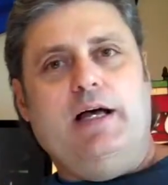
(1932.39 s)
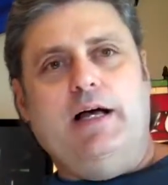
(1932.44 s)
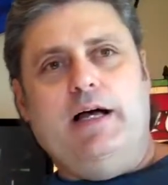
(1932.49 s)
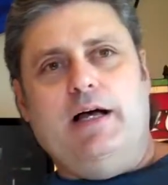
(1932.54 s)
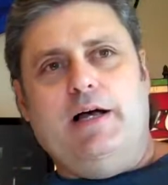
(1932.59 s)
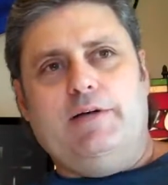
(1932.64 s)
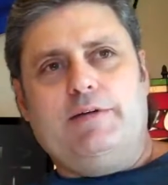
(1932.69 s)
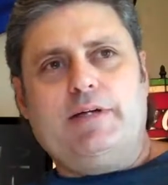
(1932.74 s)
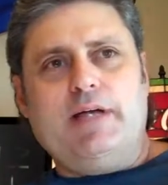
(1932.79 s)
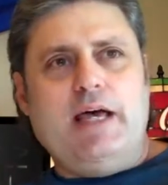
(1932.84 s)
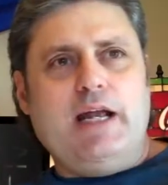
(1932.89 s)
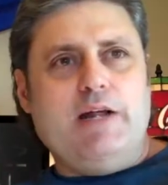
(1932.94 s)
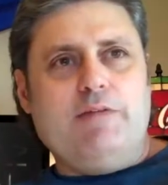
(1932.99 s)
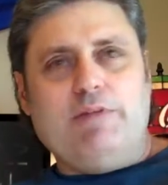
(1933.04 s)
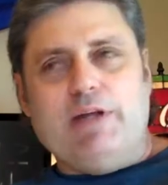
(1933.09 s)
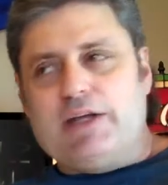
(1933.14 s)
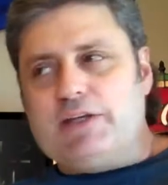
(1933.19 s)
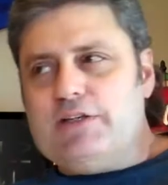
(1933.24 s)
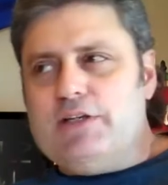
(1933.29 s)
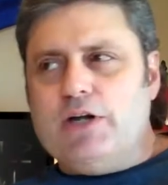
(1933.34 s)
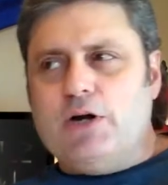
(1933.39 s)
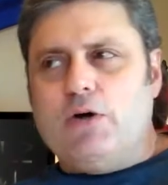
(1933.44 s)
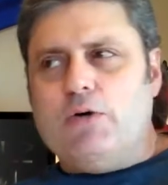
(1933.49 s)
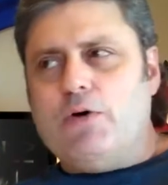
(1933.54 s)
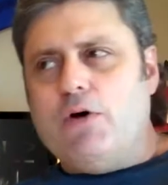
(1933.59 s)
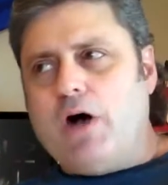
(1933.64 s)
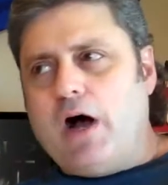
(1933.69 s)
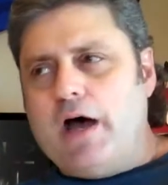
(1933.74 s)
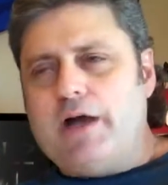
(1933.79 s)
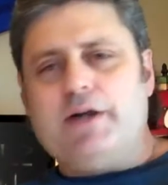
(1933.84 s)
Uh, kind of like, you know,
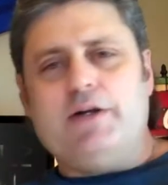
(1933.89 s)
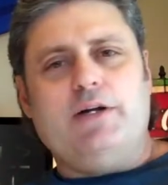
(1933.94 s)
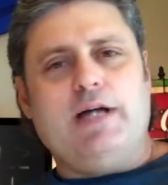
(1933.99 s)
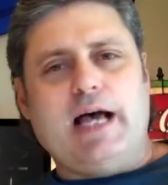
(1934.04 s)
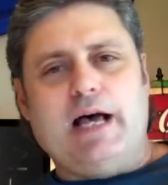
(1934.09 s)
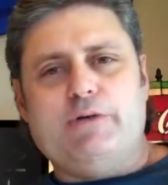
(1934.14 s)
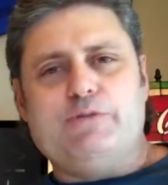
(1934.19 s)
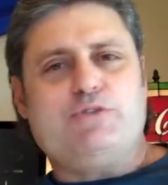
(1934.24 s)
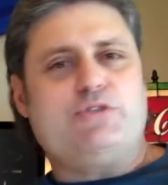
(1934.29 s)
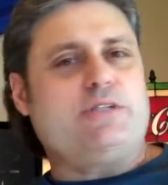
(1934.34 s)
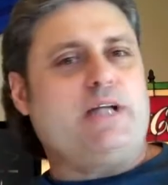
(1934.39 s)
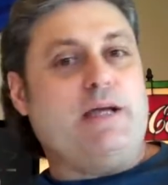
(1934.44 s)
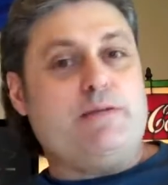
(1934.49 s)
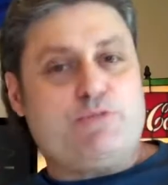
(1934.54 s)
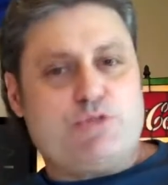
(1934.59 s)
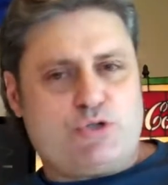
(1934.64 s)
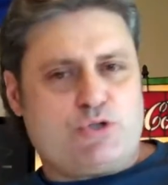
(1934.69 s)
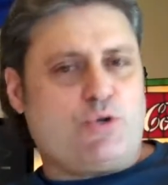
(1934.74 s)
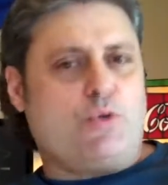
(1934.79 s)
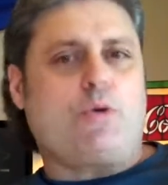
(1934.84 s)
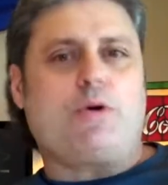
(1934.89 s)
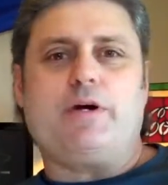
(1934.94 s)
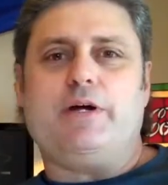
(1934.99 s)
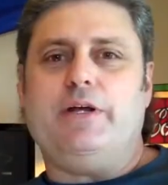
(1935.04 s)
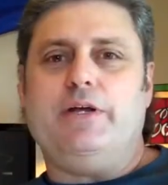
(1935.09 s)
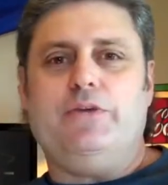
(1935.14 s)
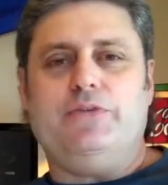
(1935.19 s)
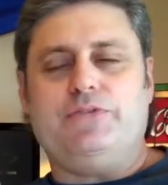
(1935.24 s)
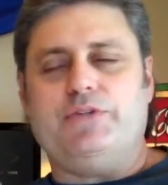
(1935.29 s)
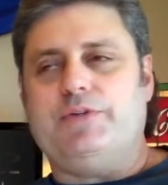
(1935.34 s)
haunted house type
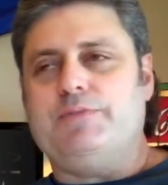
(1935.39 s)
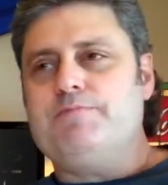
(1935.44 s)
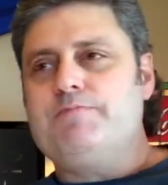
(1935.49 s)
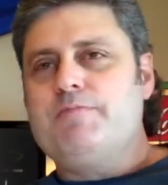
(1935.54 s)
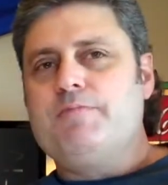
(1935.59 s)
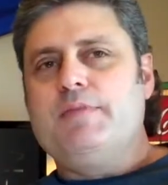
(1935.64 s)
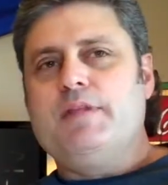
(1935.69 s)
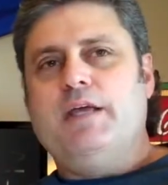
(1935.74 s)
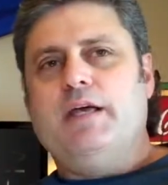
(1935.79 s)
stories, and